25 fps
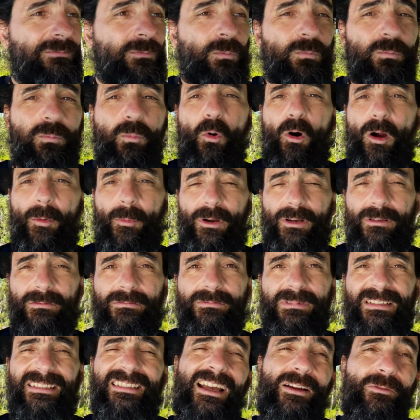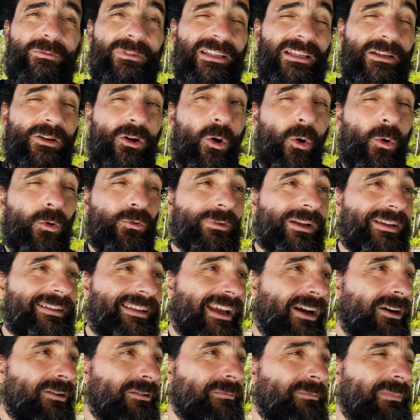warmer. It's not really cold right
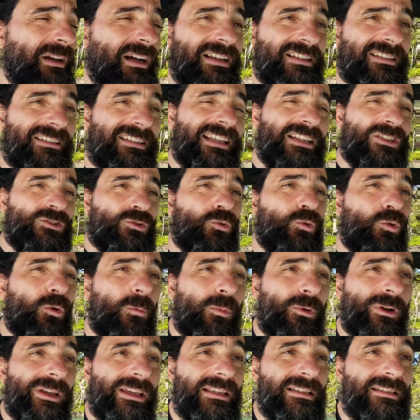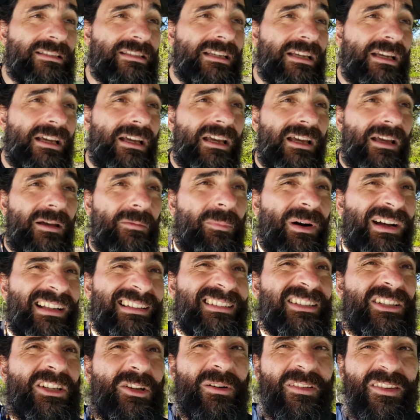now. It's a nice cool breeze, but
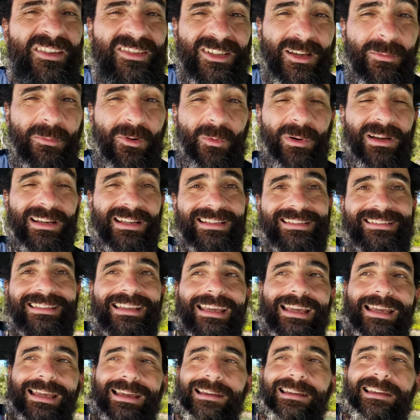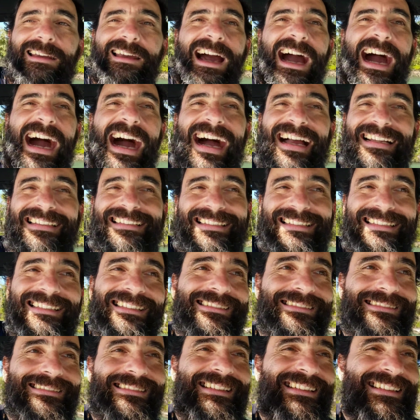you know, in the summer when it's like hot
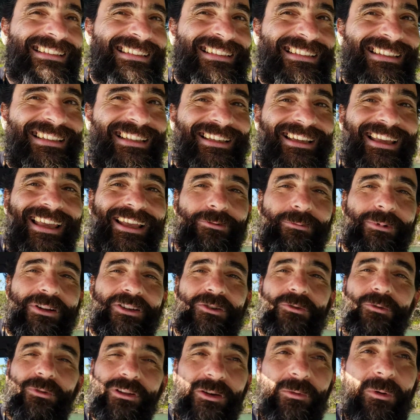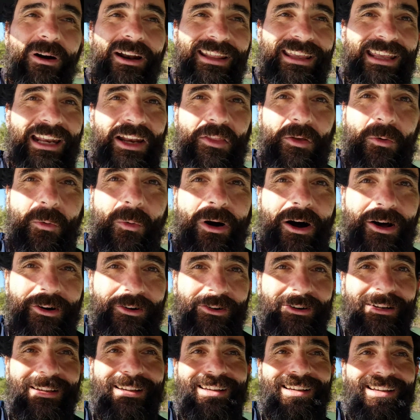and when you really want to get in the water,
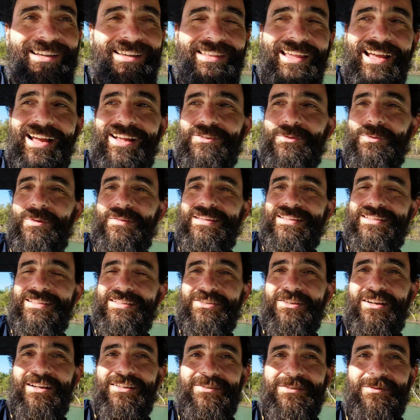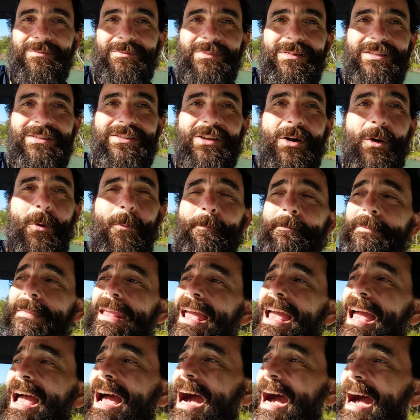that's when this is awesome. So
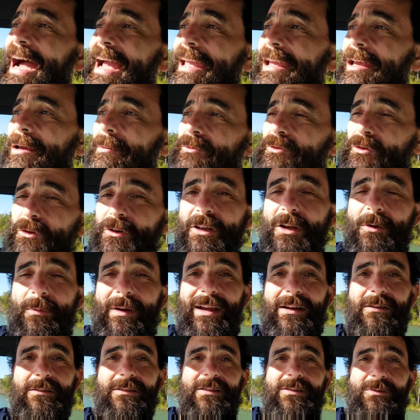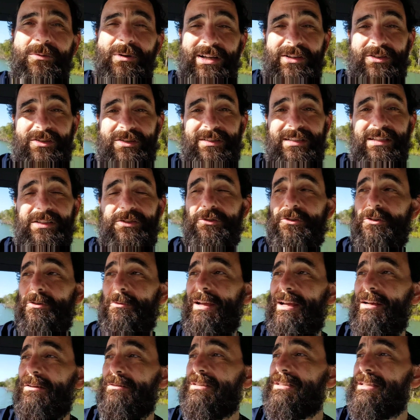I am turning around, or I just did turn
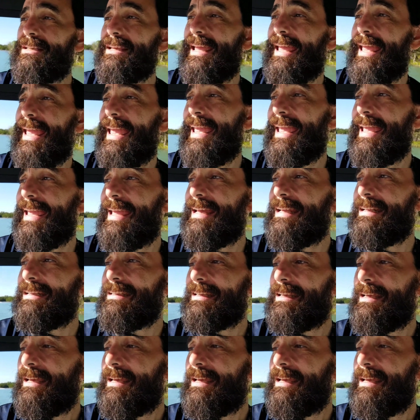around, and